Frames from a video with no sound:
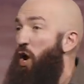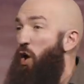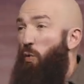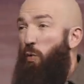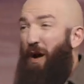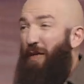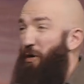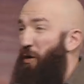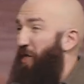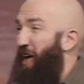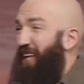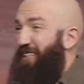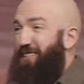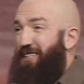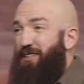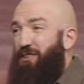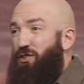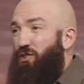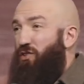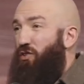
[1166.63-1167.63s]
Whether that's
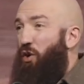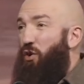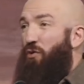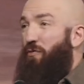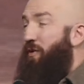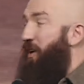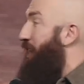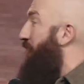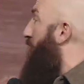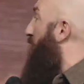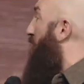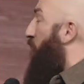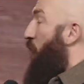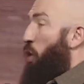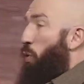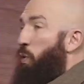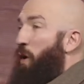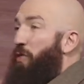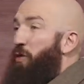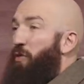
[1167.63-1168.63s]
in serving,
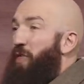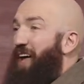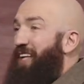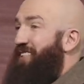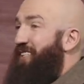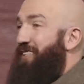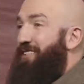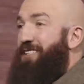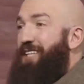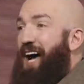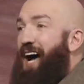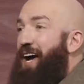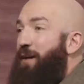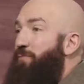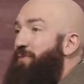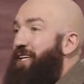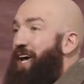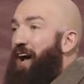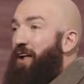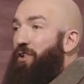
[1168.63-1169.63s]
whether that's in time,
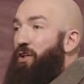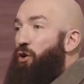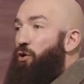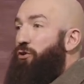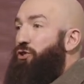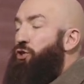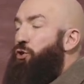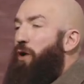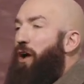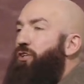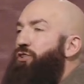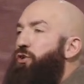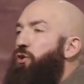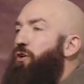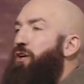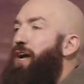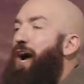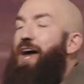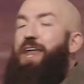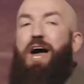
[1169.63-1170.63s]
talent, or treasure,
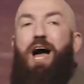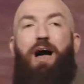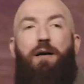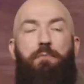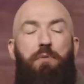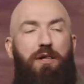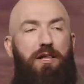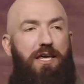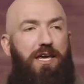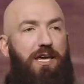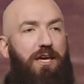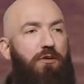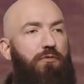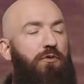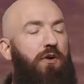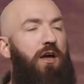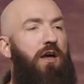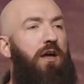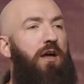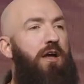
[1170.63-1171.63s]
God, I
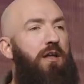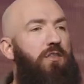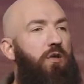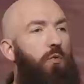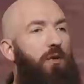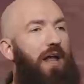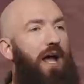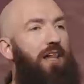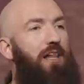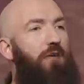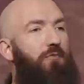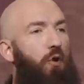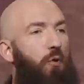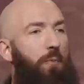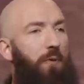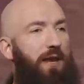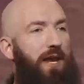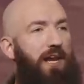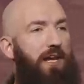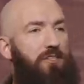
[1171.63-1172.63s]
believe that when I live
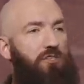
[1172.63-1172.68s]
open handed.